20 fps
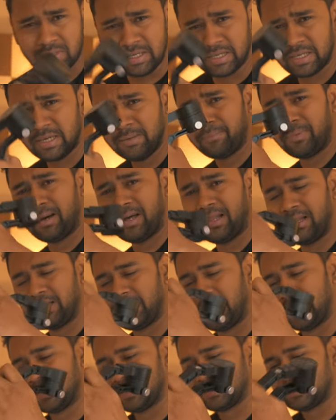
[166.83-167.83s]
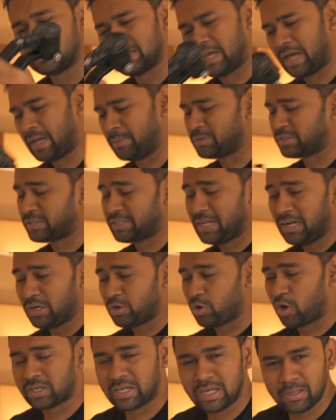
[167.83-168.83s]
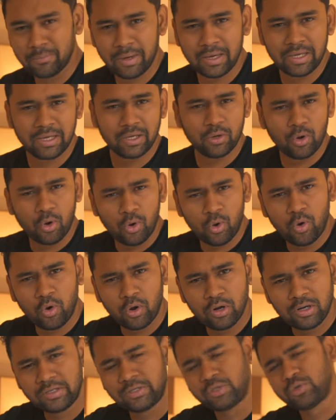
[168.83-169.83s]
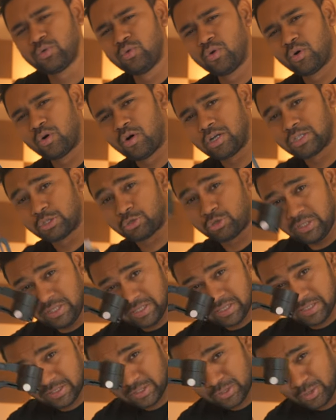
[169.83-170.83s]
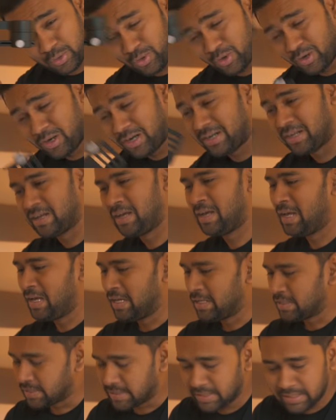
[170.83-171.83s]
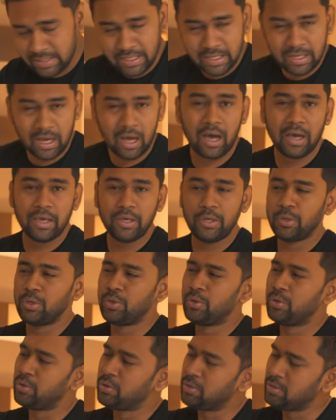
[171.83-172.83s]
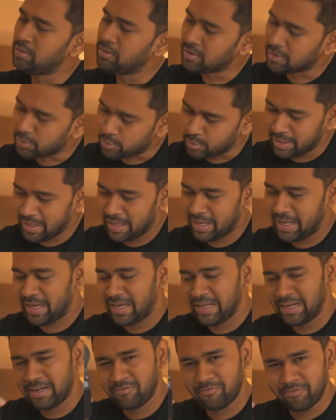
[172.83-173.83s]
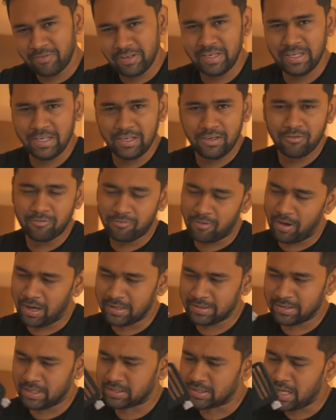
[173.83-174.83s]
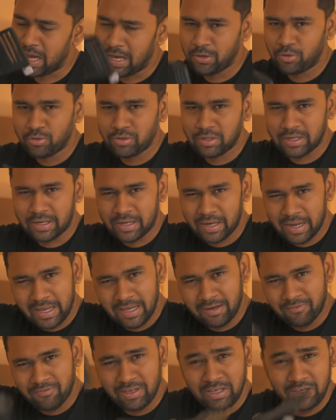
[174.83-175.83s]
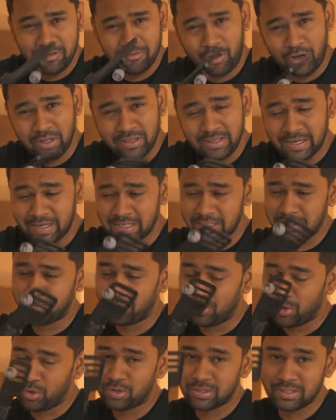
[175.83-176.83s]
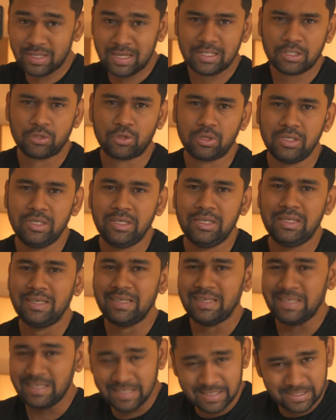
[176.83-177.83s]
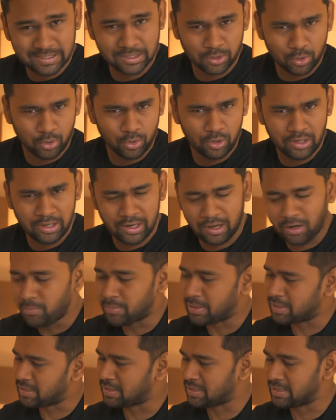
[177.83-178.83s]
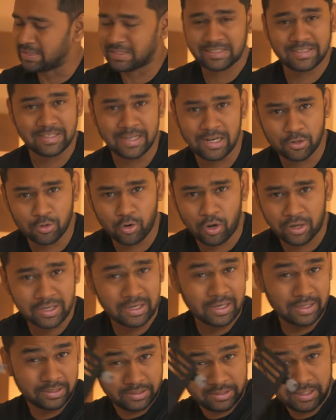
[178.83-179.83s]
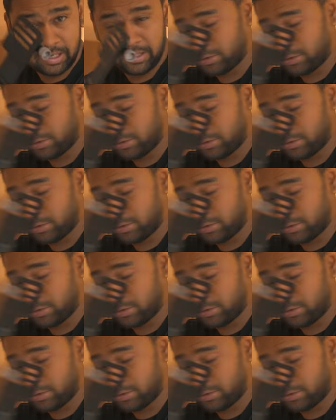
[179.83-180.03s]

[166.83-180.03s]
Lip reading: gimbal, that is, I'm still rocking my three years old Zhiyun Crane V1. The Zhiyun Crane V1 that is more than 3 years old now, but it's still rocking and still